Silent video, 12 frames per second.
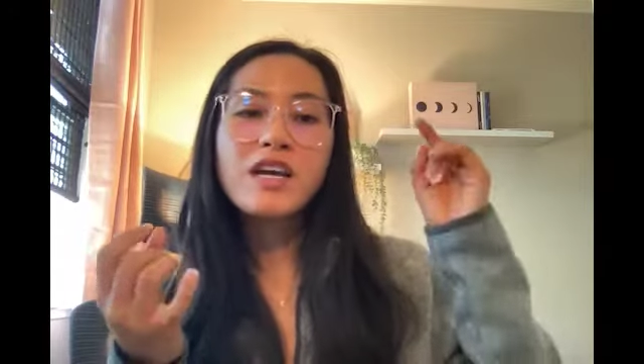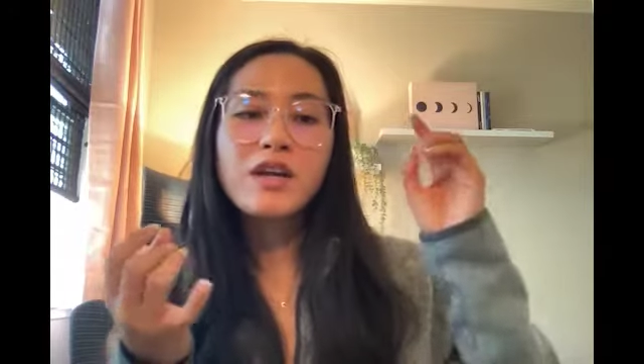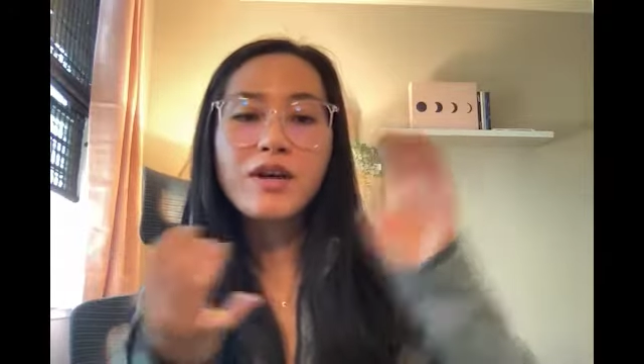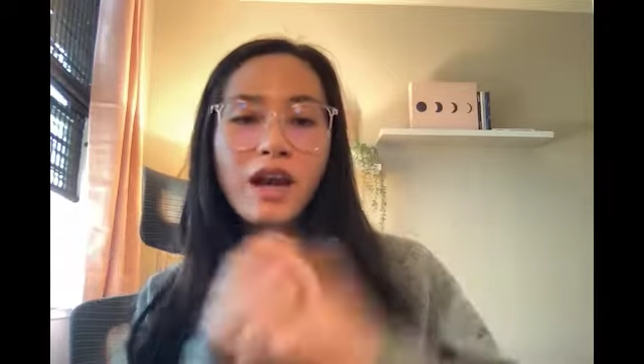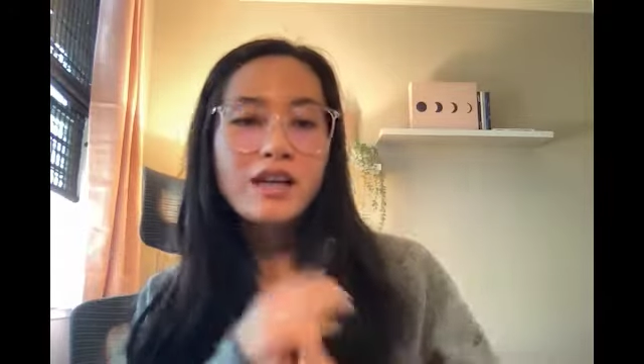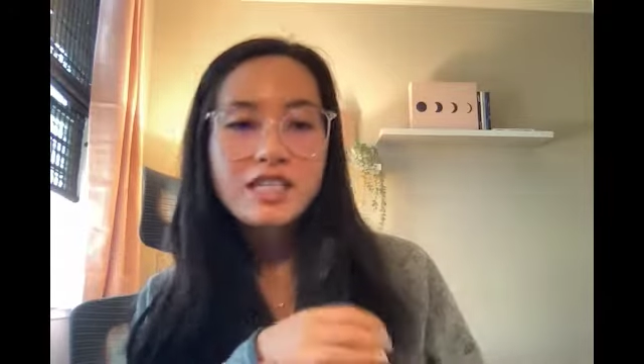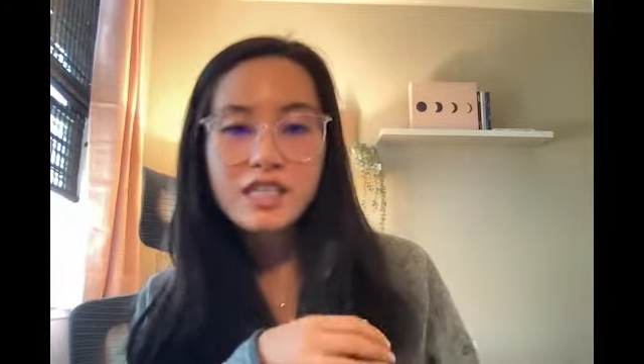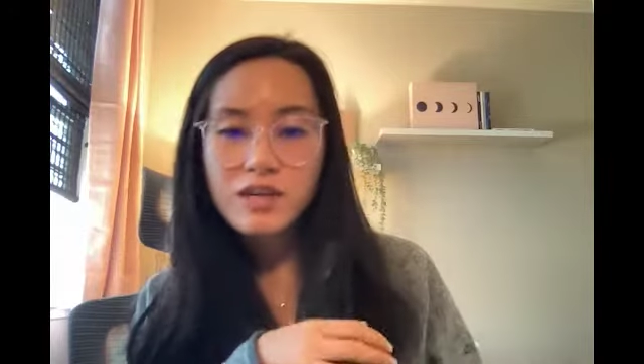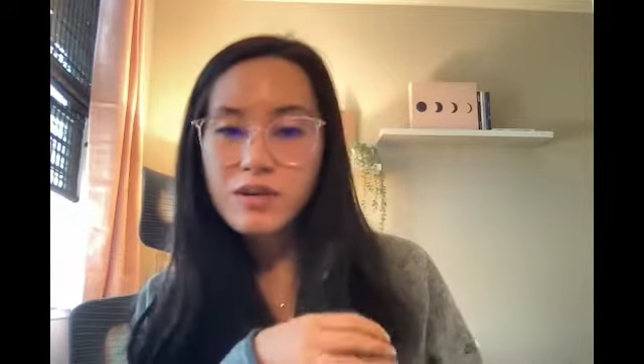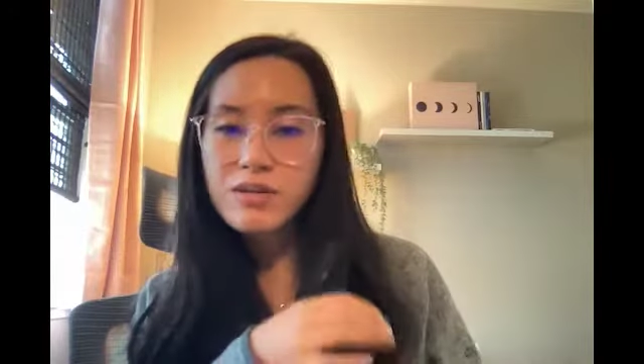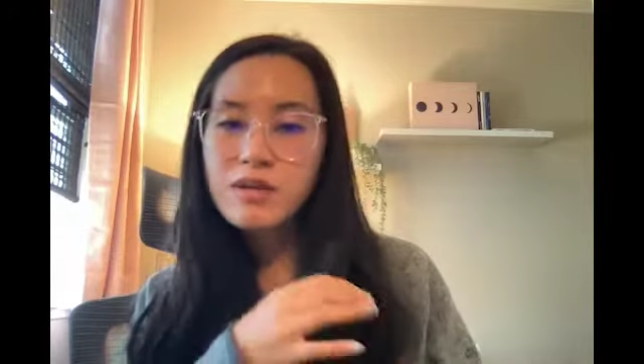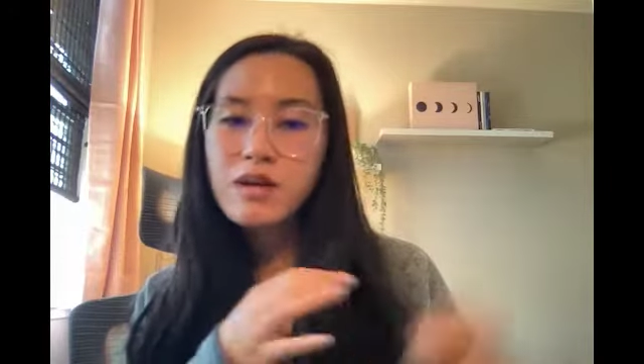guarantee your
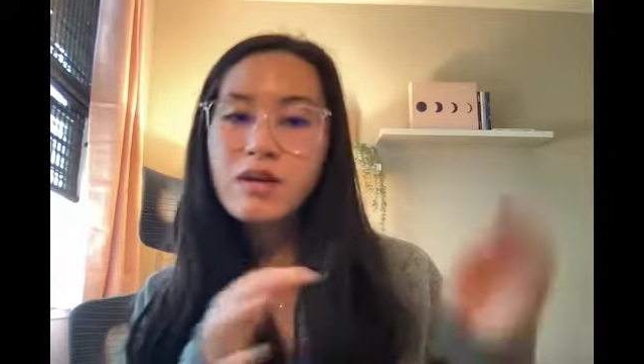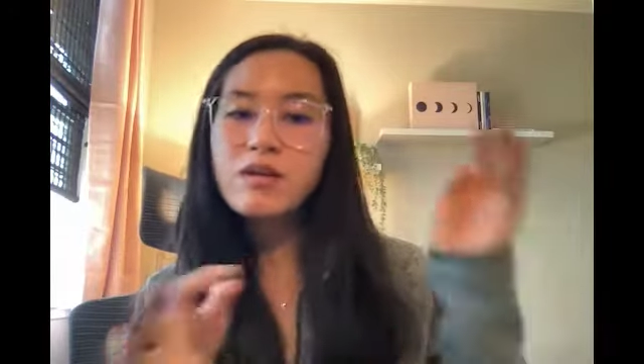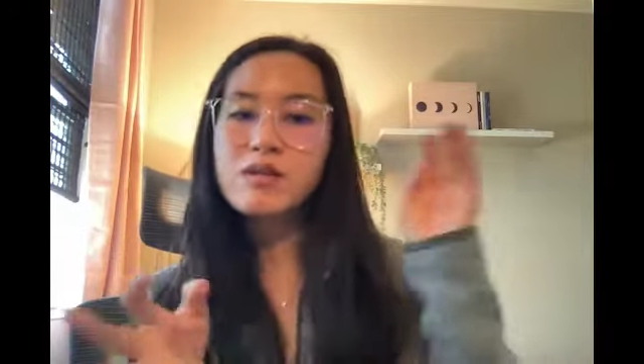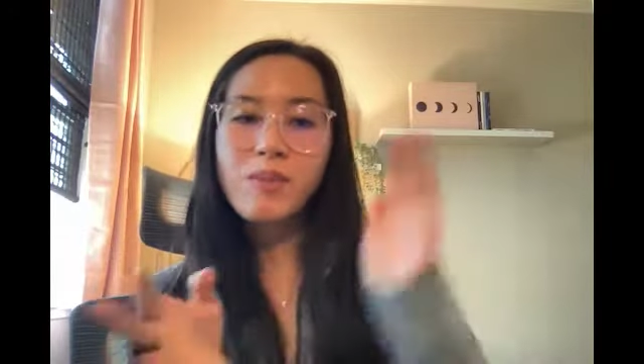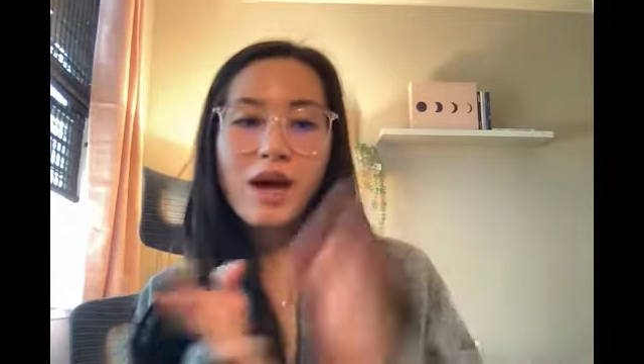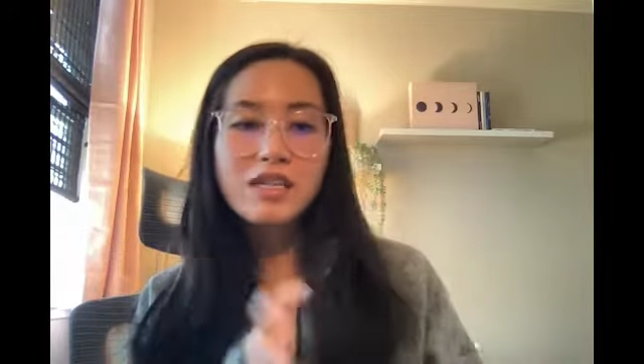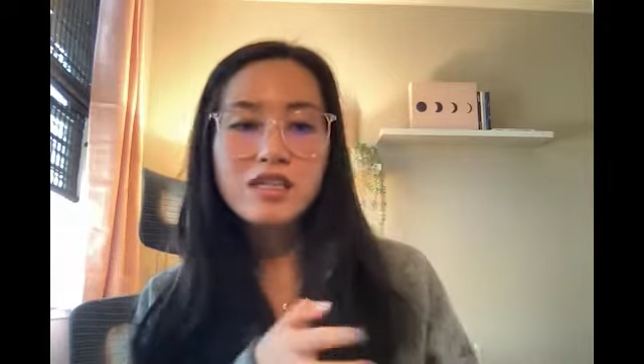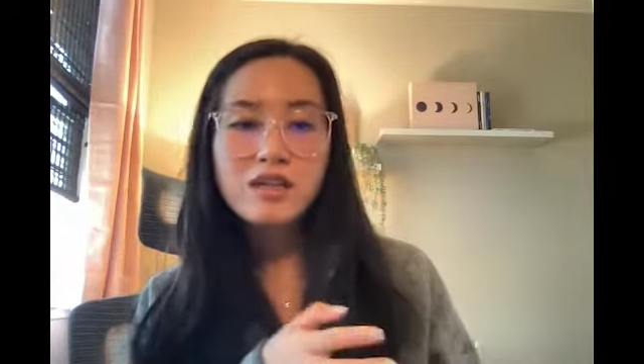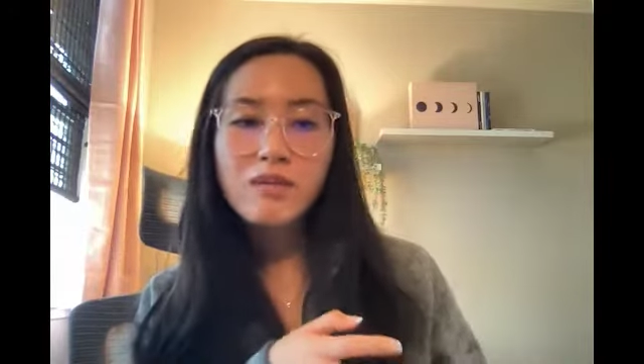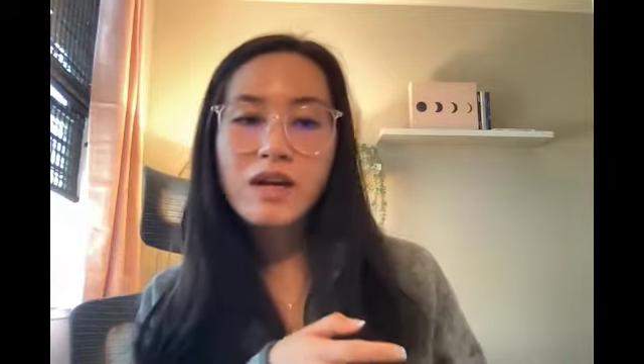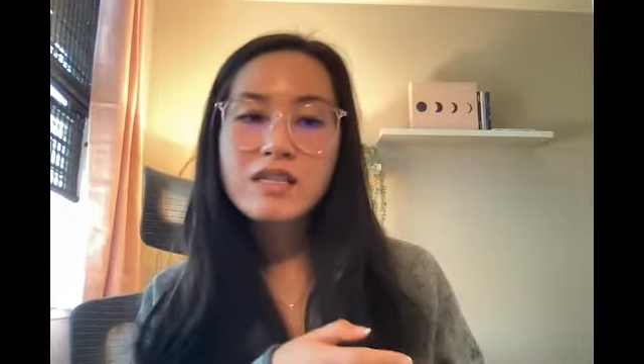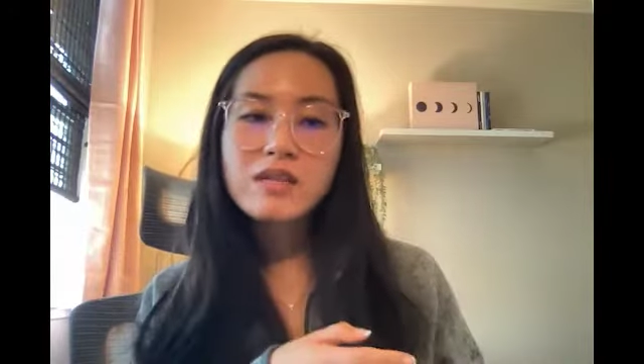own loans, manage the
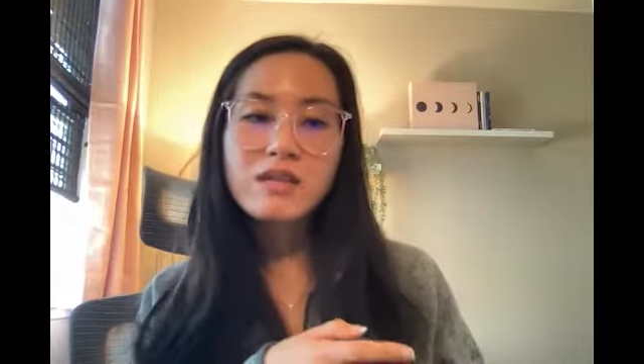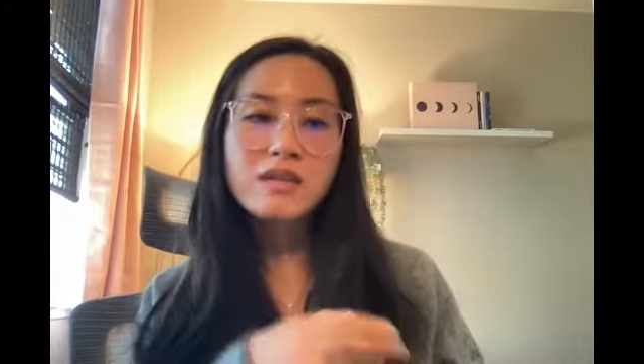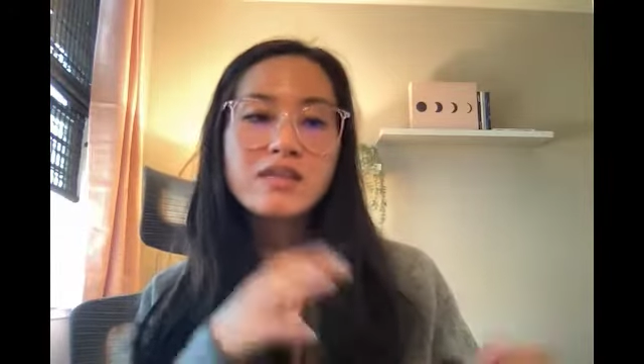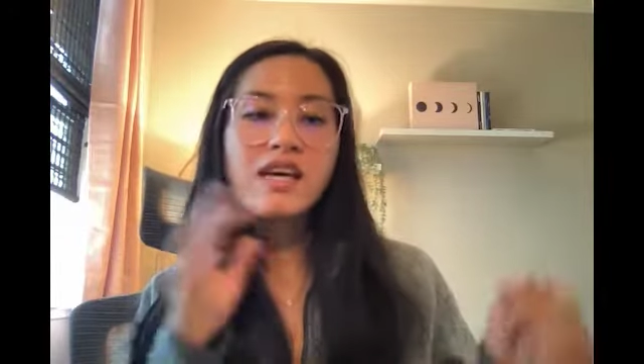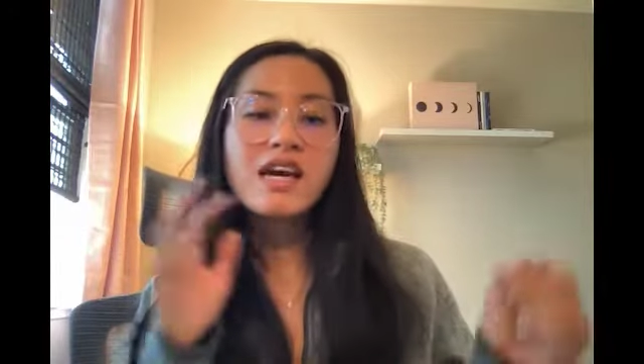rentals,